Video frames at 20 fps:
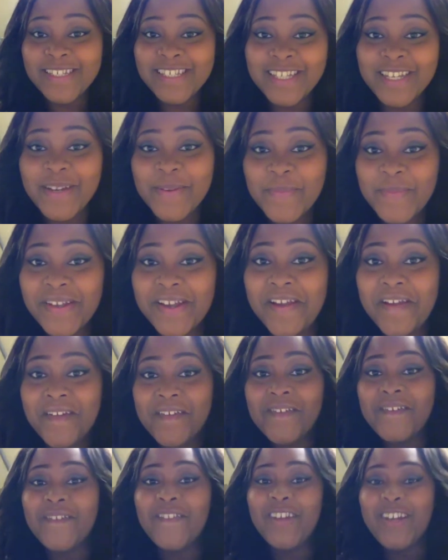seeing me
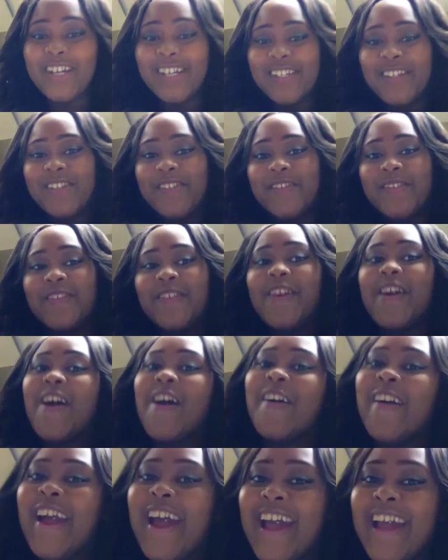very soon.
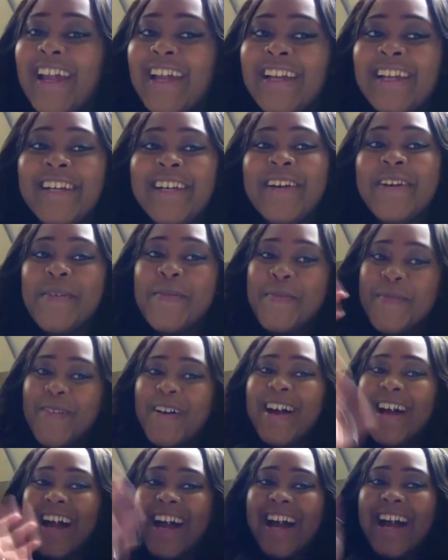Okay?
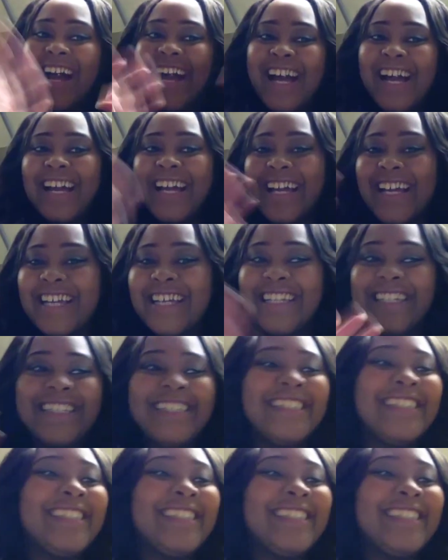Bye.